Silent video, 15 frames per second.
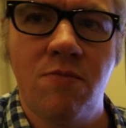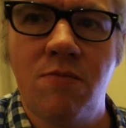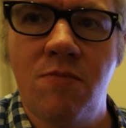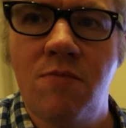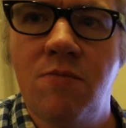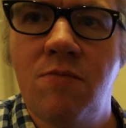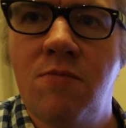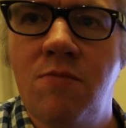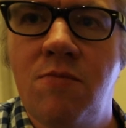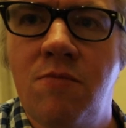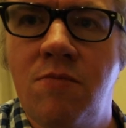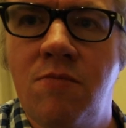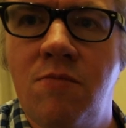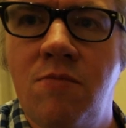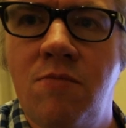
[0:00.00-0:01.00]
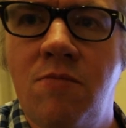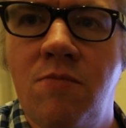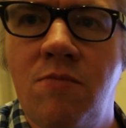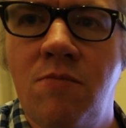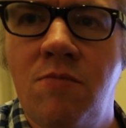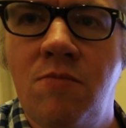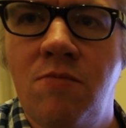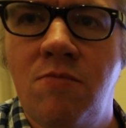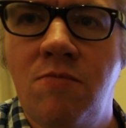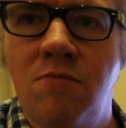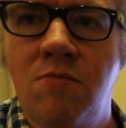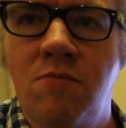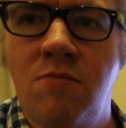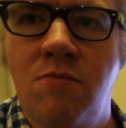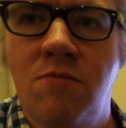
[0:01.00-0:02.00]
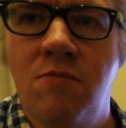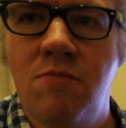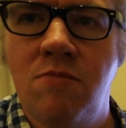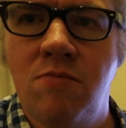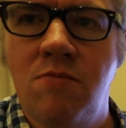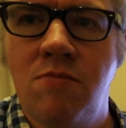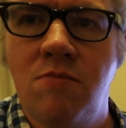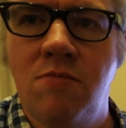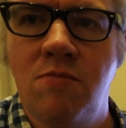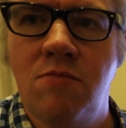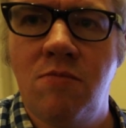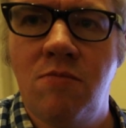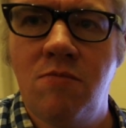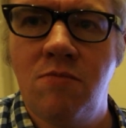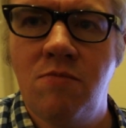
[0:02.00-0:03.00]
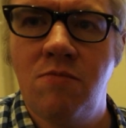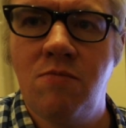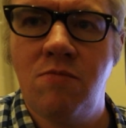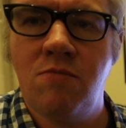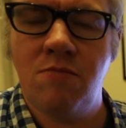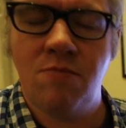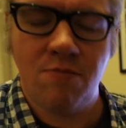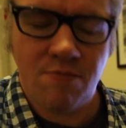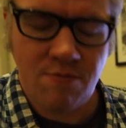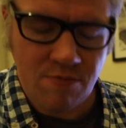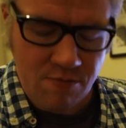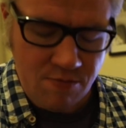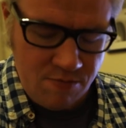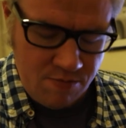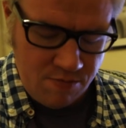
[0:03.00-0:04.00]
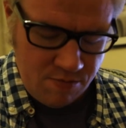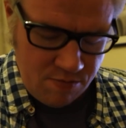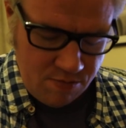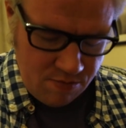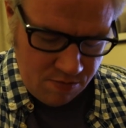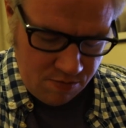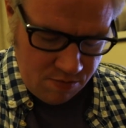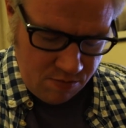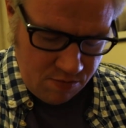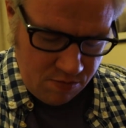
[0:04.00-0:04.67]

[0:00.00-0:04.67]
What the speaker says: Nothing is said.